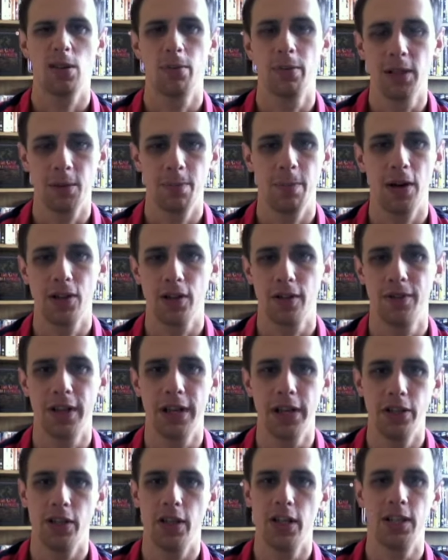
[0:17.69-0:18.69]
some of the special
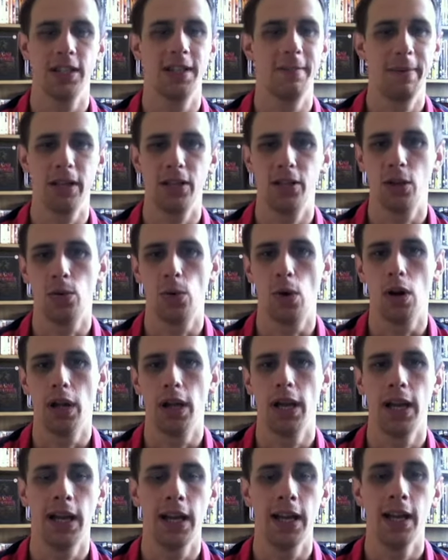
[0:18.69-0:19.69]
features and the picture
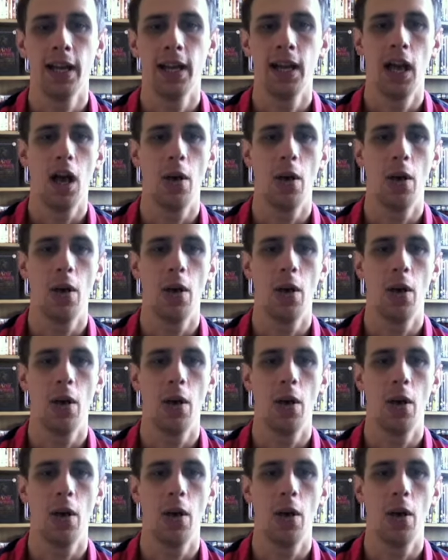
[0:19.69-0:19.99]
quality,